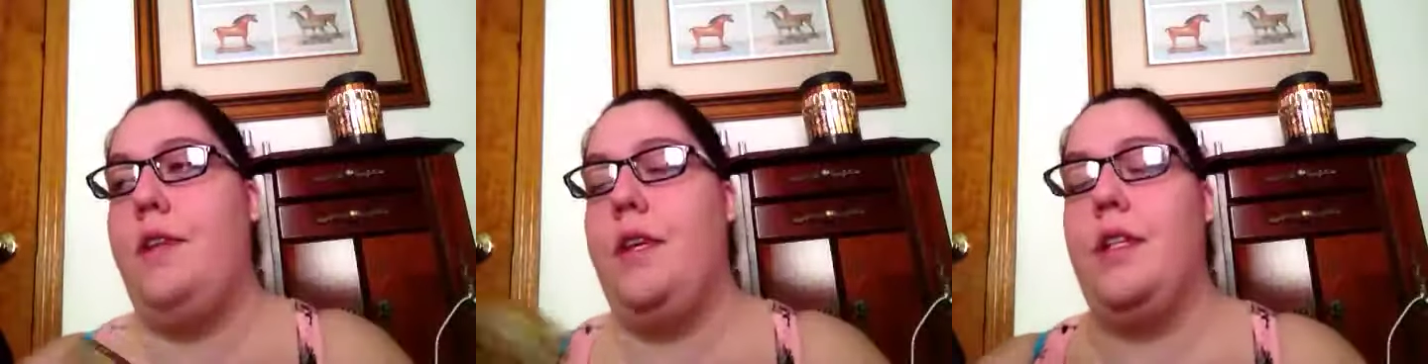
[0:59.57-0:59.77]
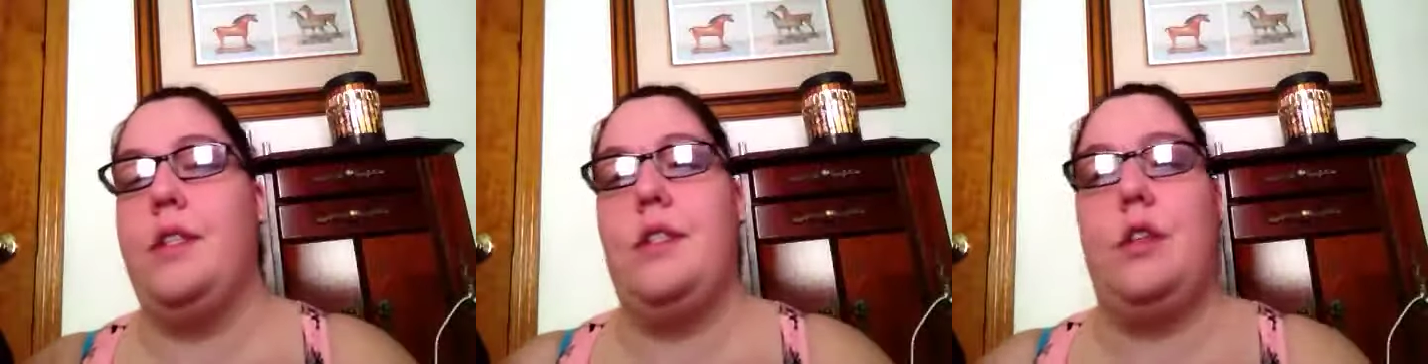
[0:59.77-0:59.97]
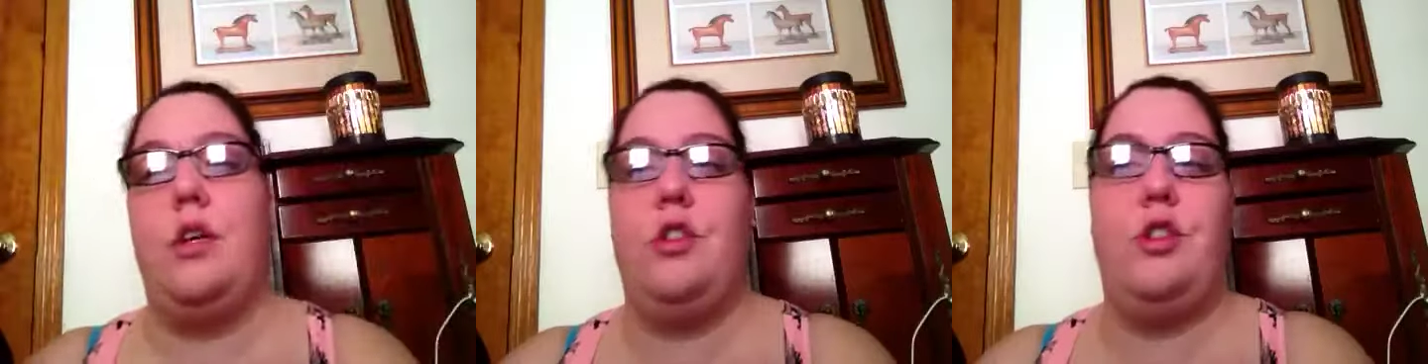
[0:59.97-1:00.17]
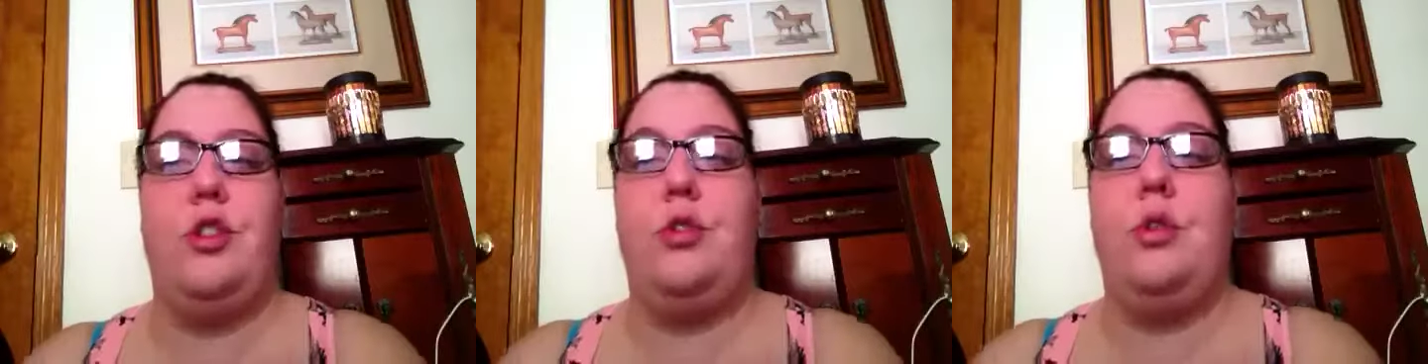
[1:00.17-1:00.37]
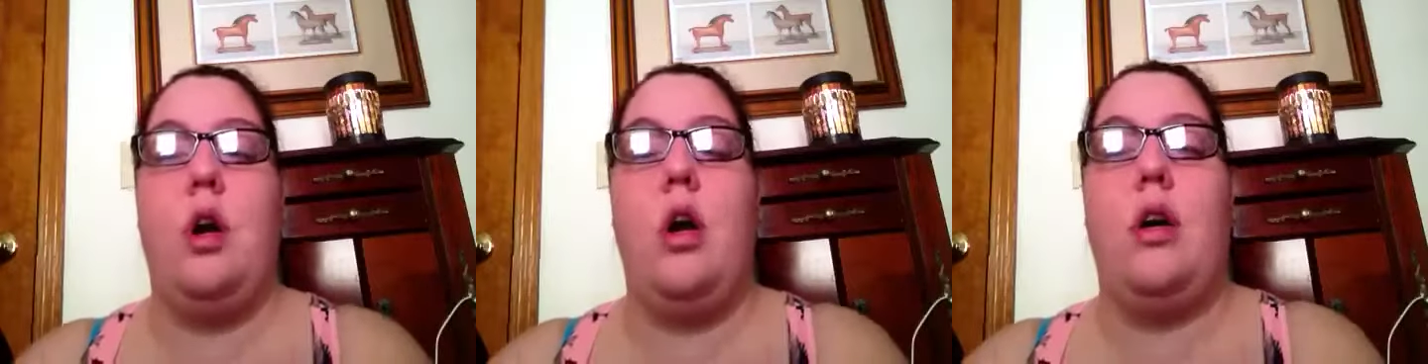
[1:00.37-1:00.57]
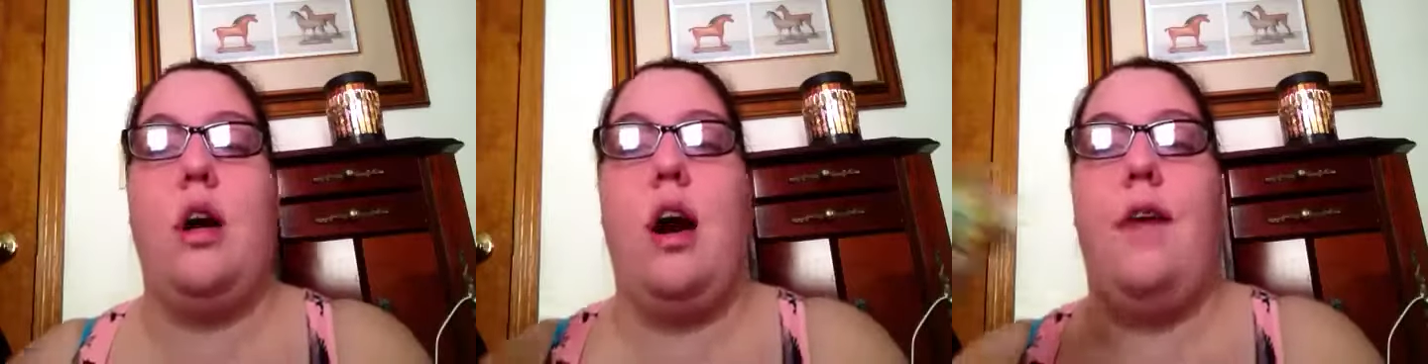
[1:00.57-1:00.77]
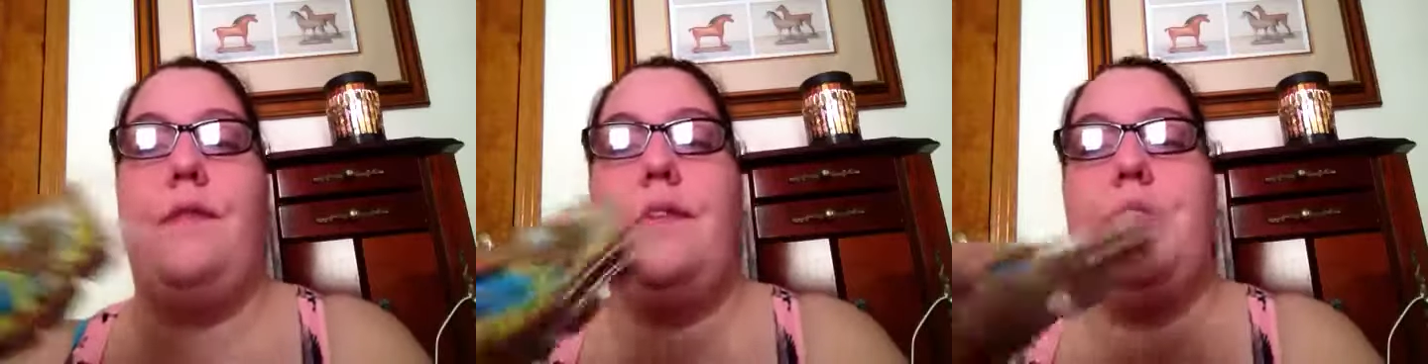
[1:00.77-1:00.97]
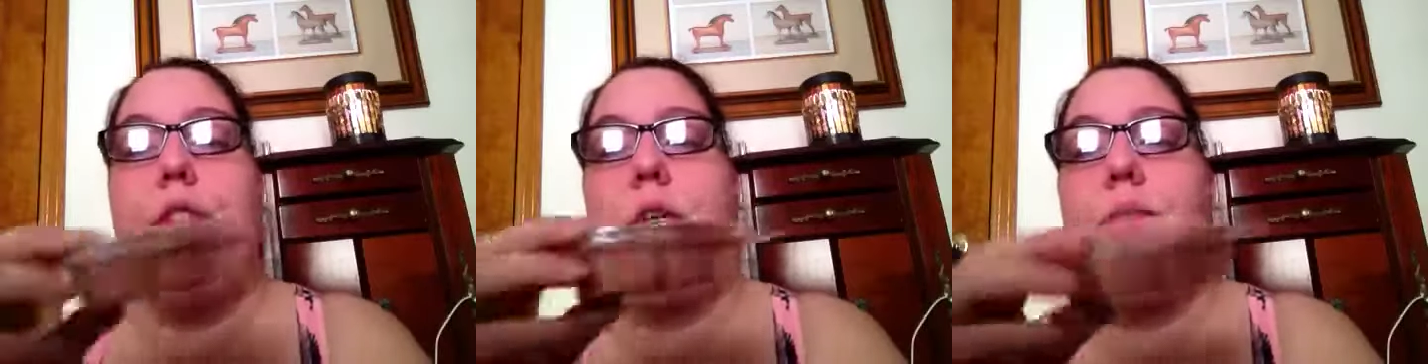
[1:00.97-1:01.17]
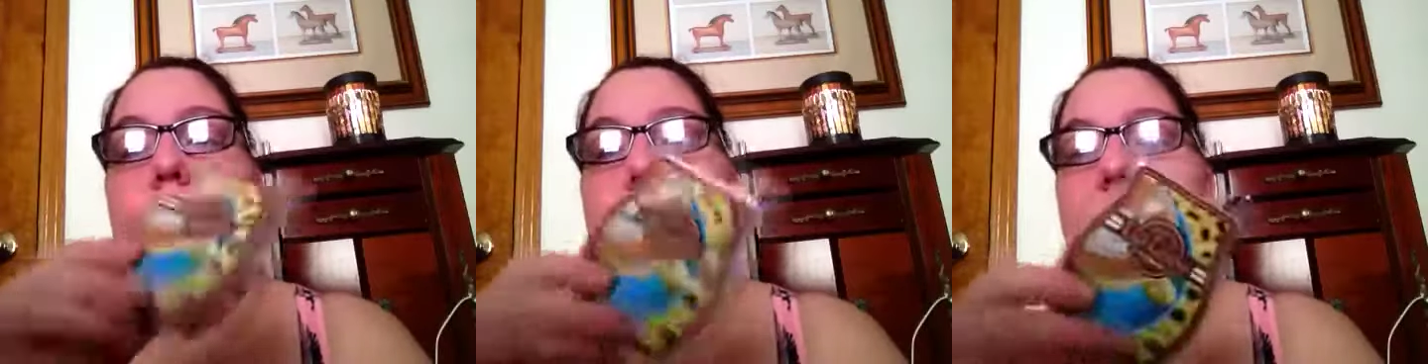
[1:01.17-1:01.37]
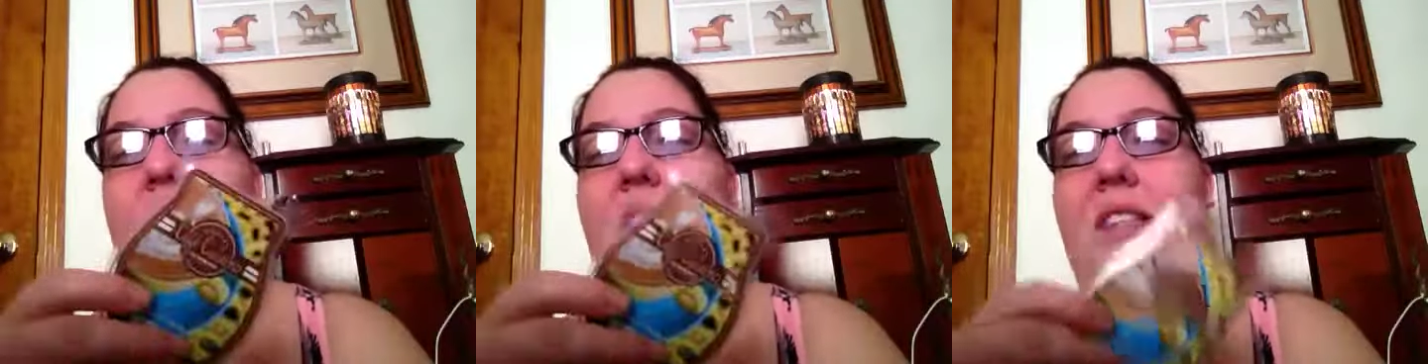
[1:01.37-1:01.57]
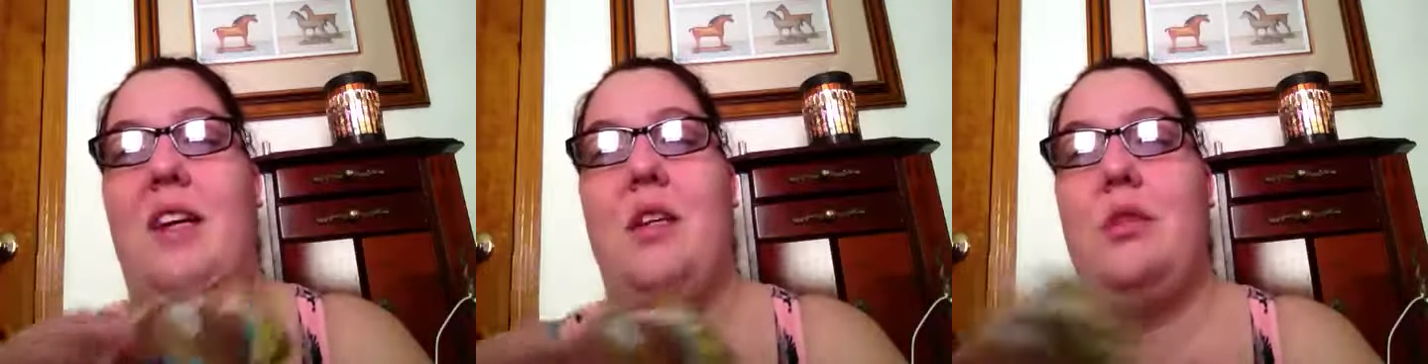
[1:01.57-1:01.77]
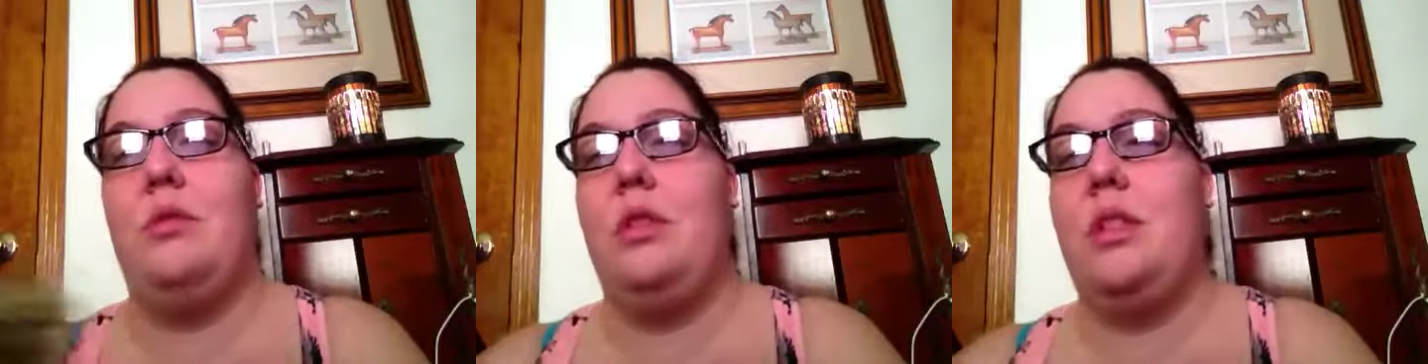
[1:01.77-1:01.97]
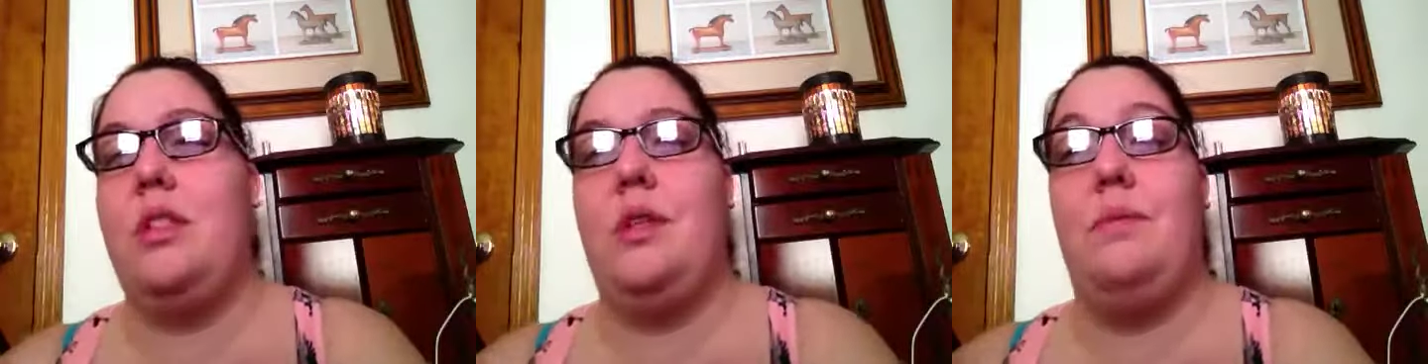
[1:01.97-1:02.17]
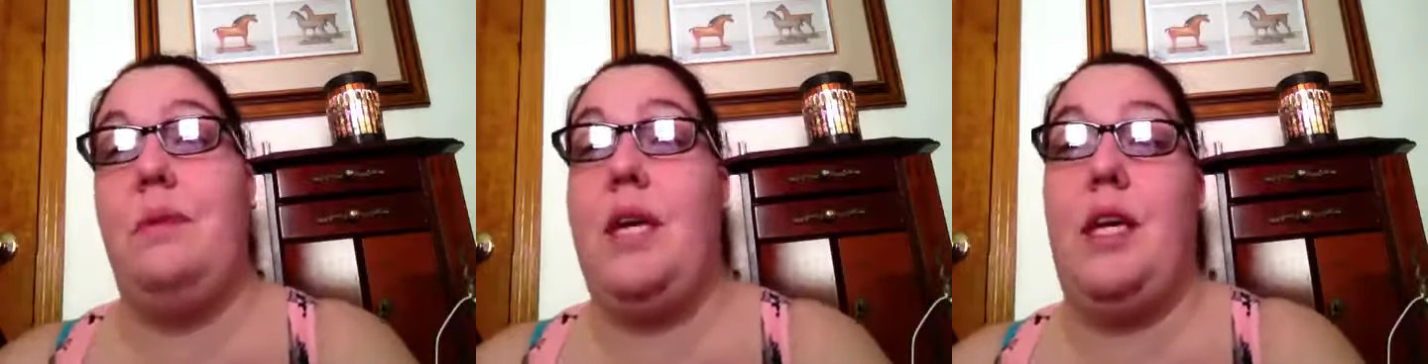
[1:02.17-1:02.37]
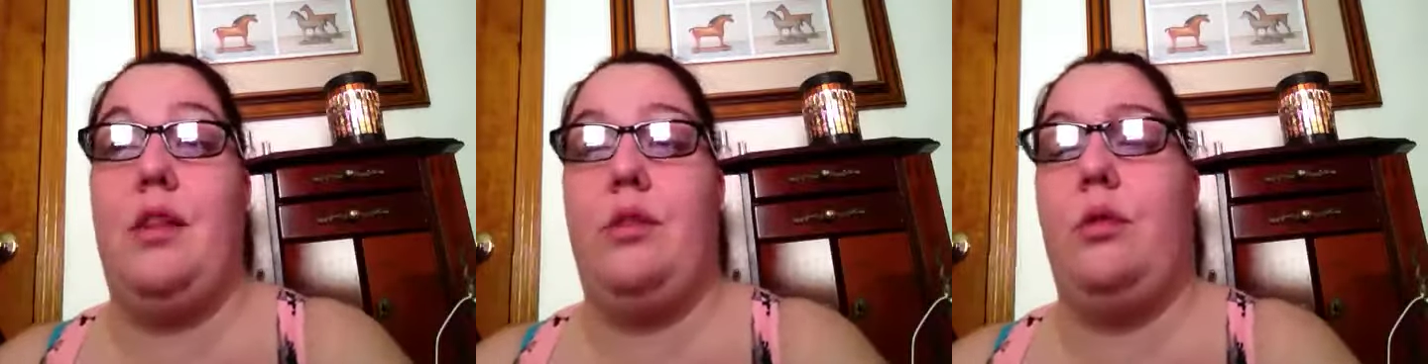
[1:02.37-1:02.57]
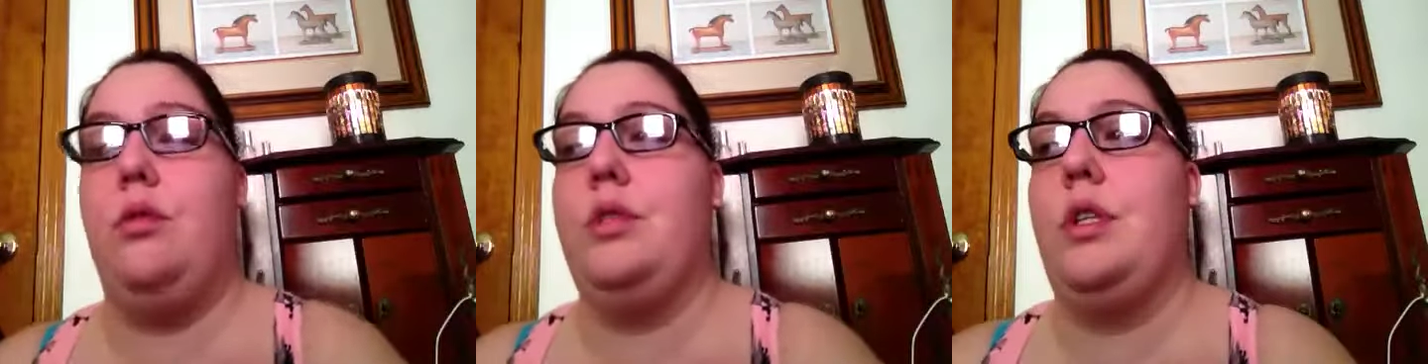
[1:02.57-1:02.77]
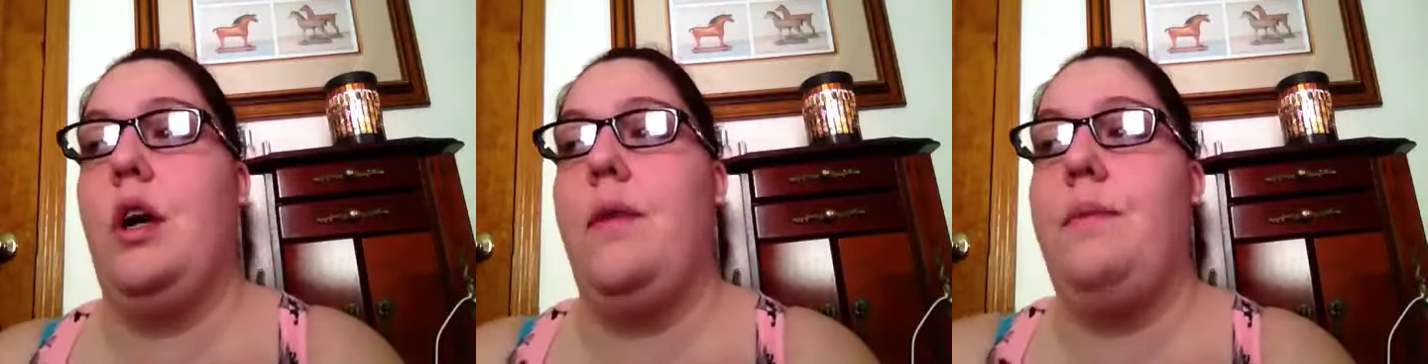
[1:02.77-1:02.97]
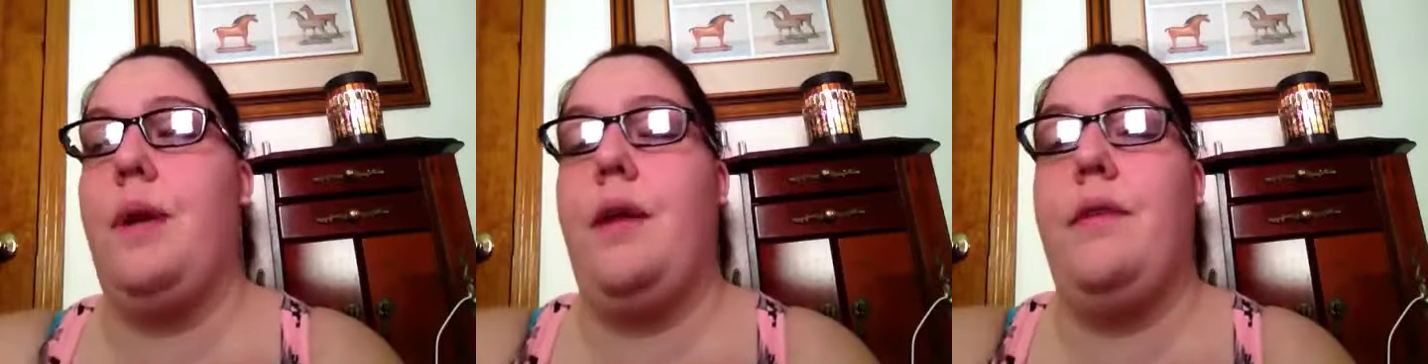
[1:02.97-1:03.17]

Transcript: Like, it's a strong coffee scent, but the sandalwood, to me, throws it off, but